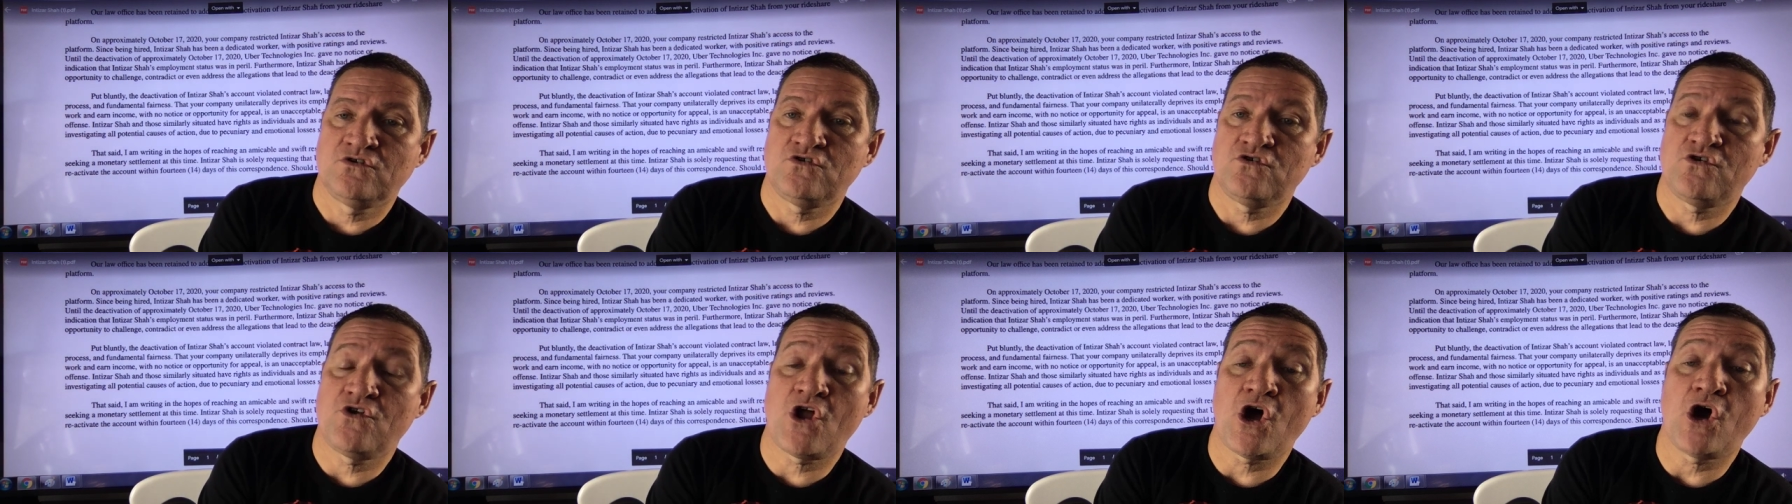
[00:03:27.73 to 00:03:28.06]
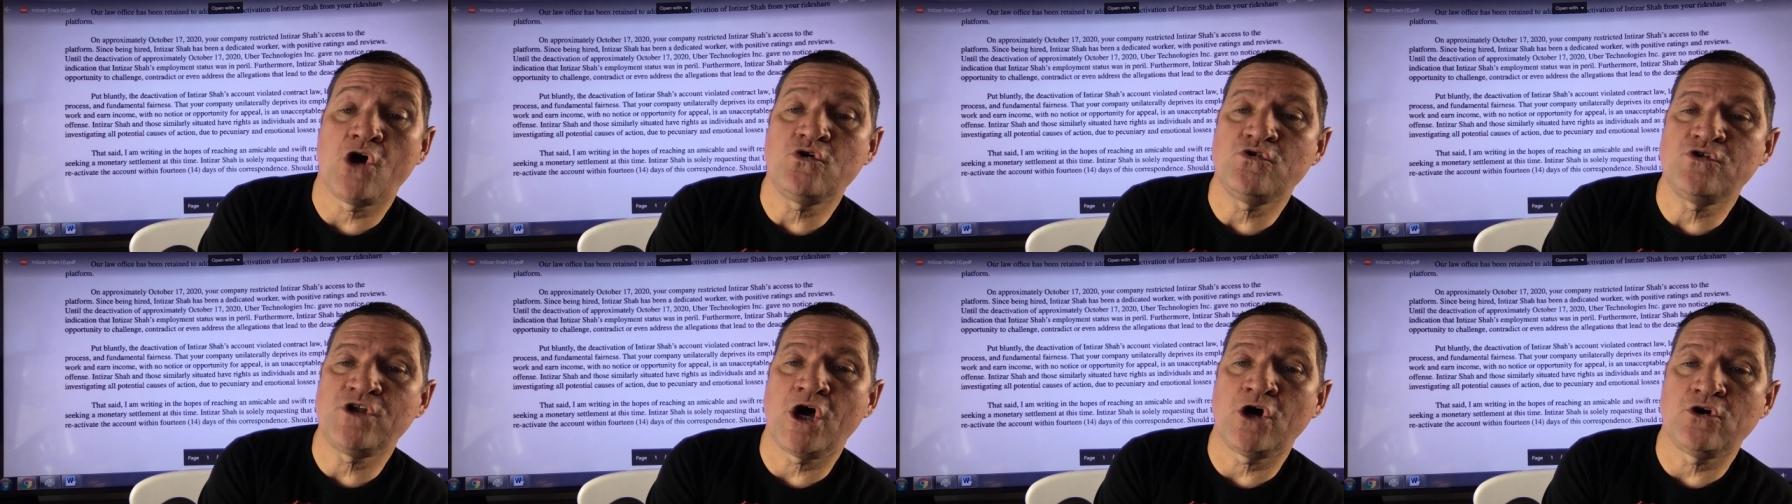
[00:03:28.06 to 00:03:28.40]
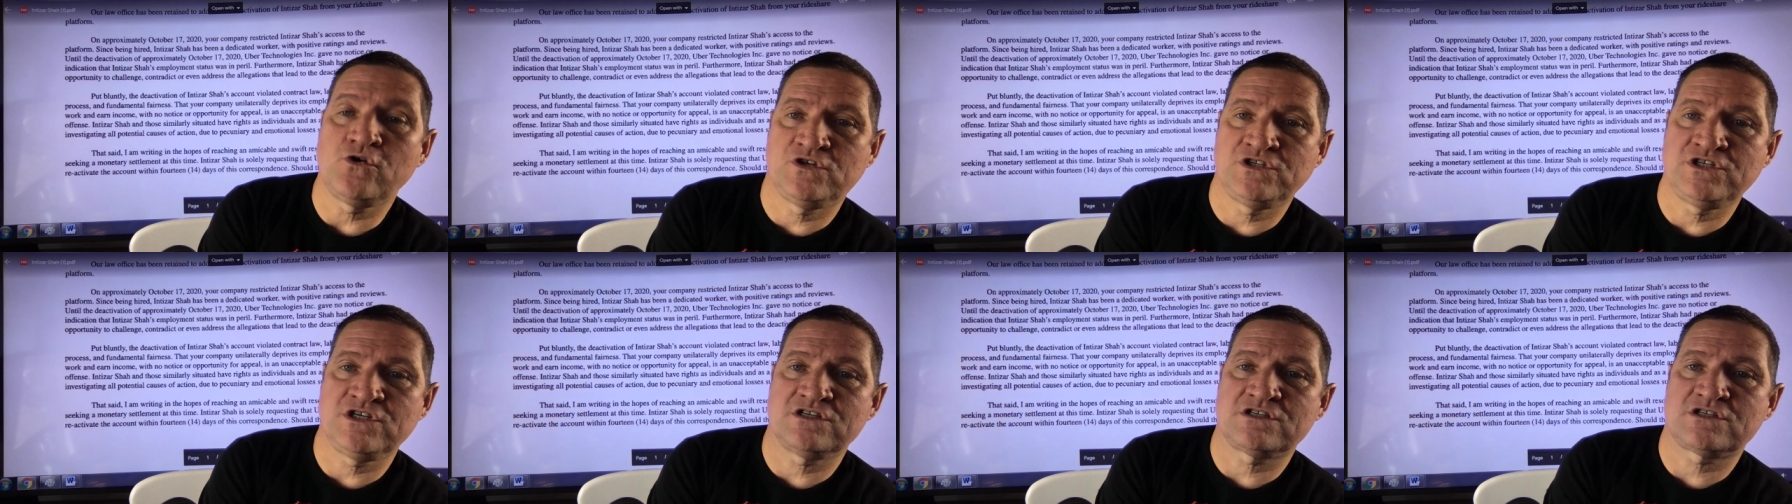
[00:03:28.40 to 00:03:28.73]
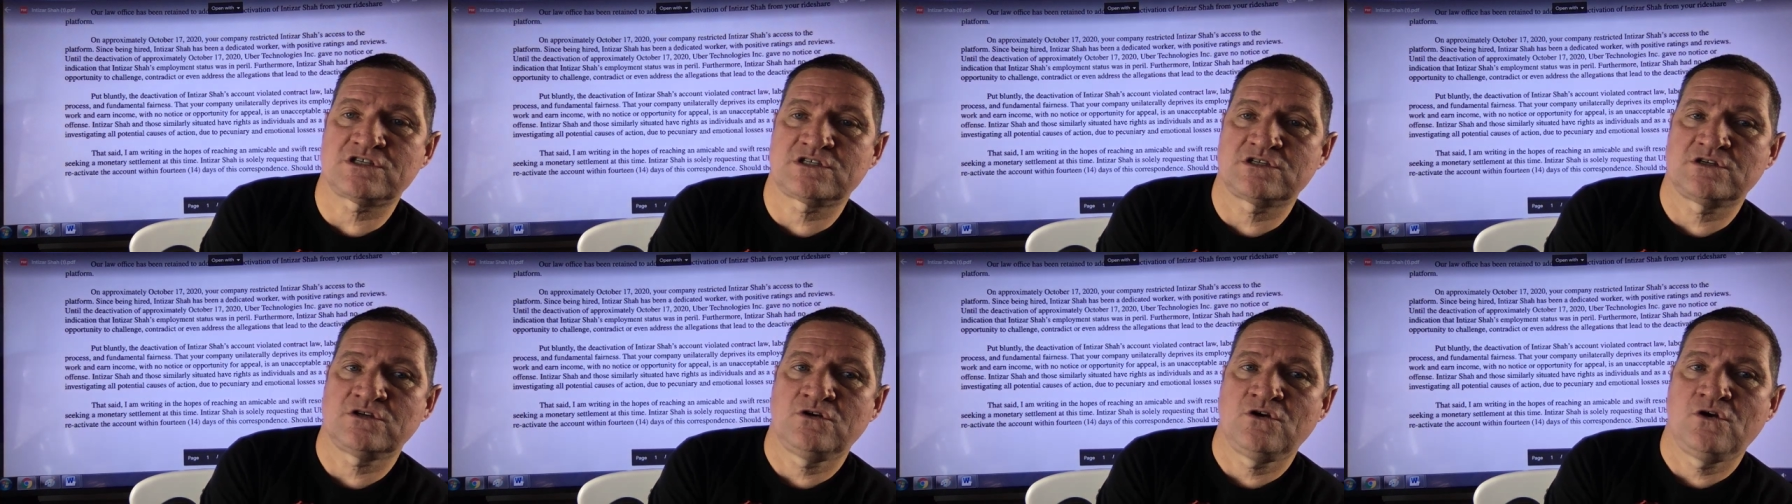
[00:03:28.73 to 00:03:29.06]
no
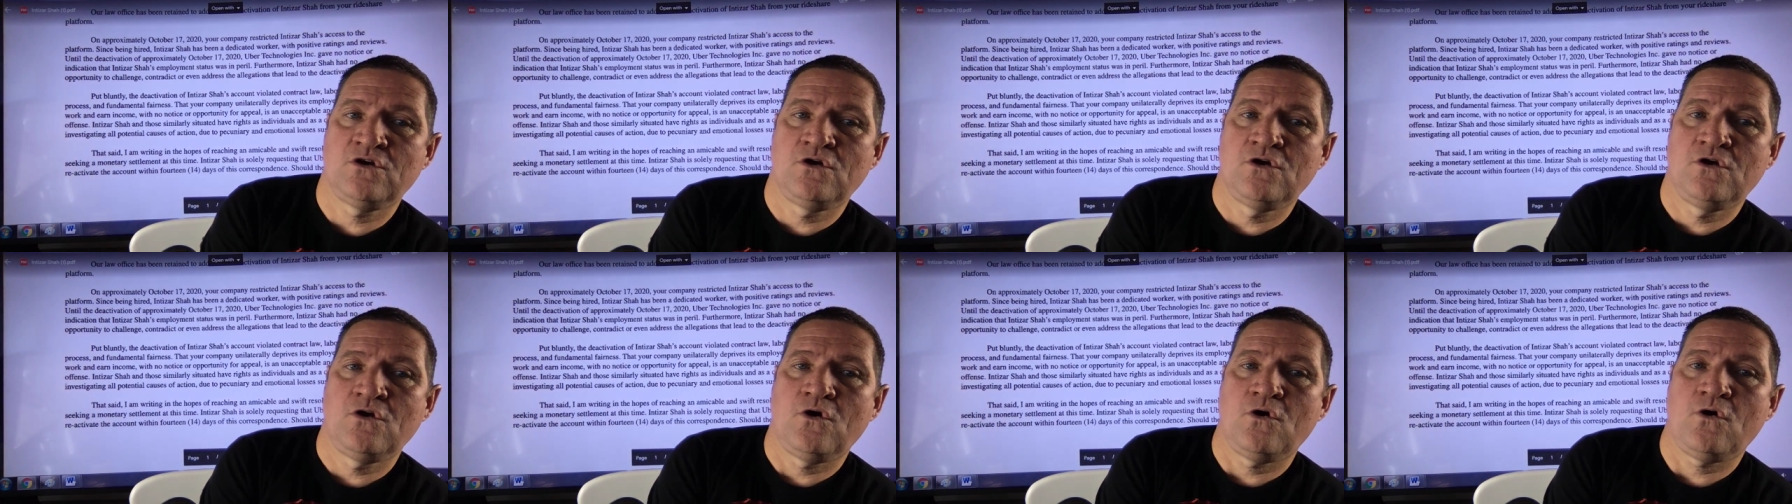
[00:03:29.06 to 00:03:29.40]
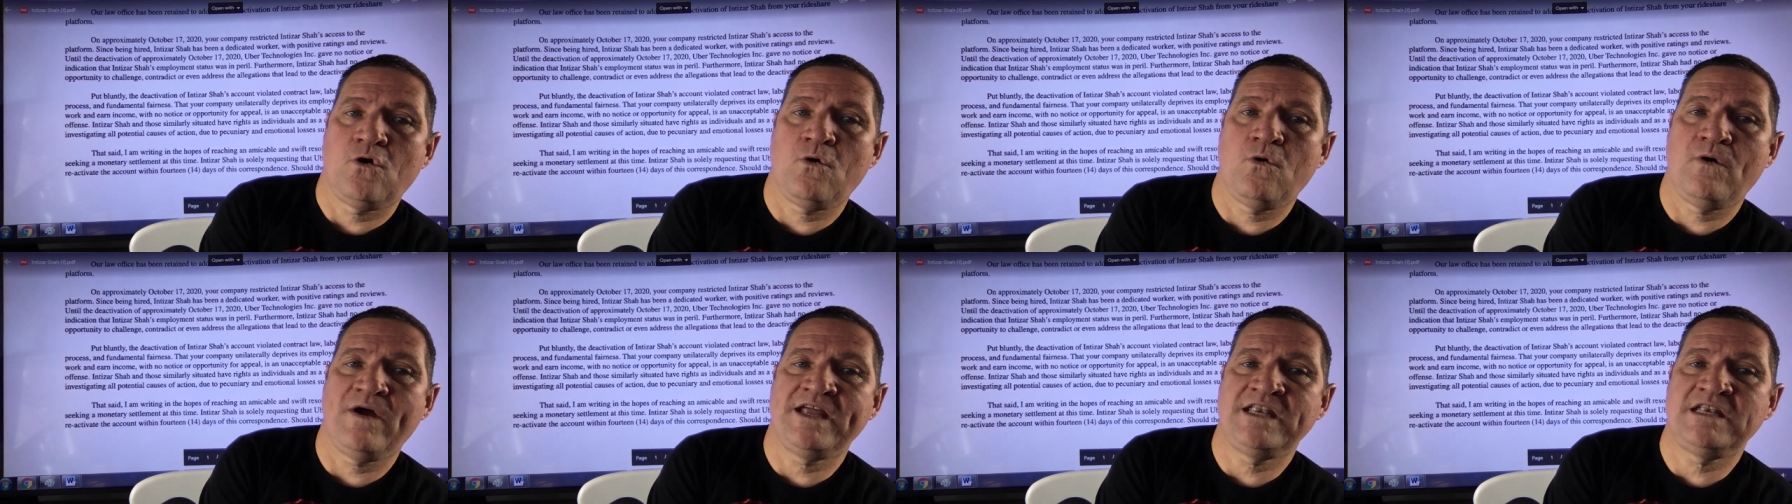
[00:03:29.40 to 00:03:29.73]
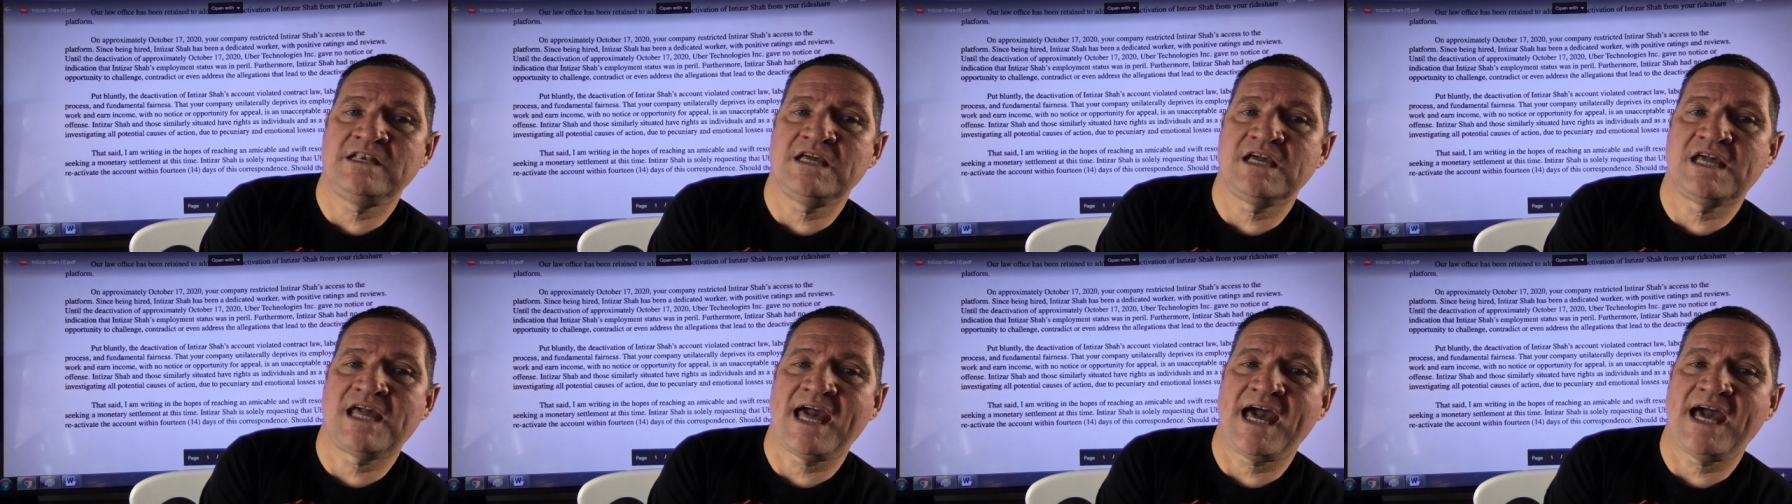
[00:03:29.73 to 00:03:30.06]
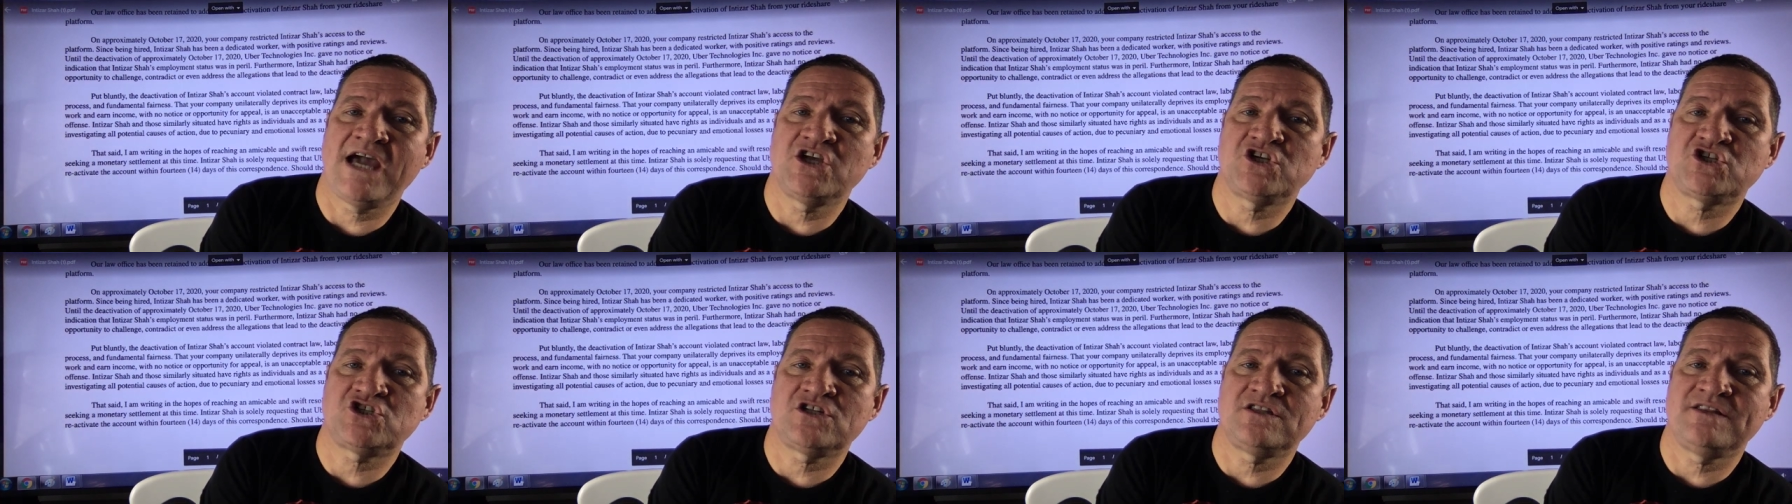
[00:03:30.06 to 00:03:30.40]
notice or
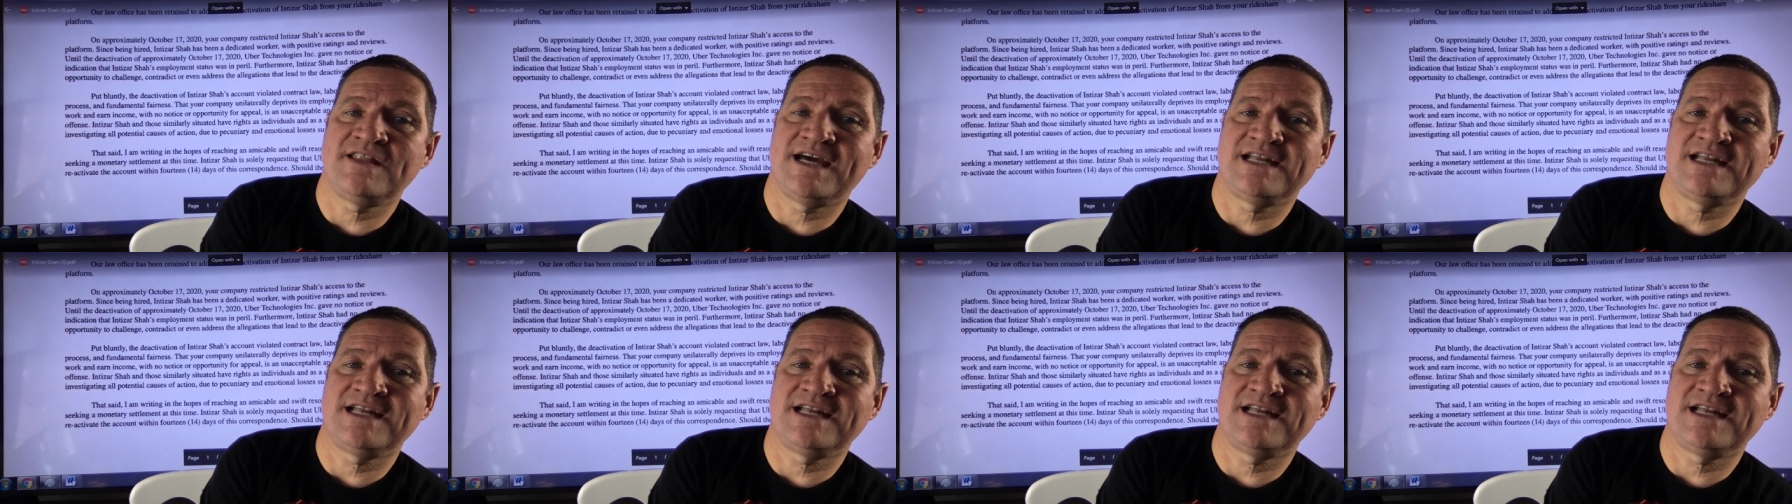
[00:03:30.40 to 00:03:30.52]
indication